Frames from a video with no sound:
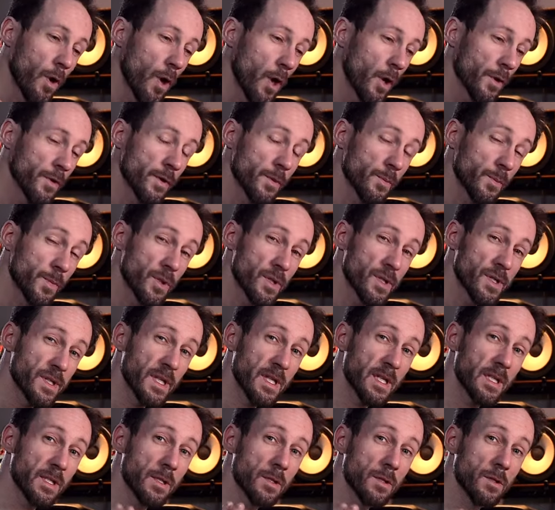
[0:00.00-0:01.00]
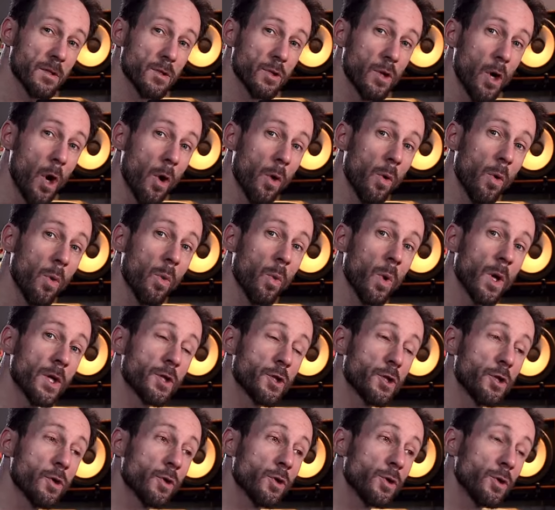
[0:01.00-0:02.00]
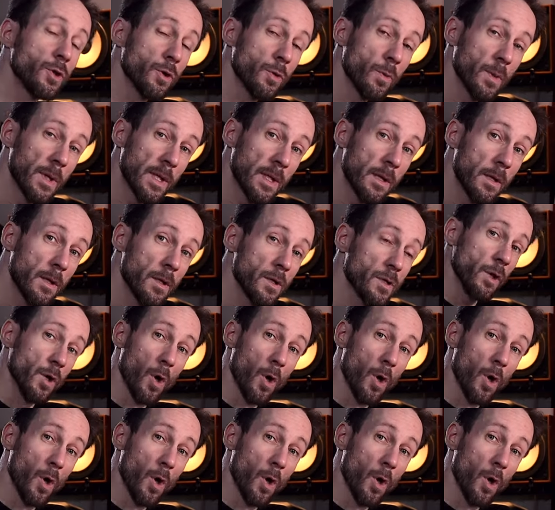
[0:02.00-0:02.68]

100% know what you're doing.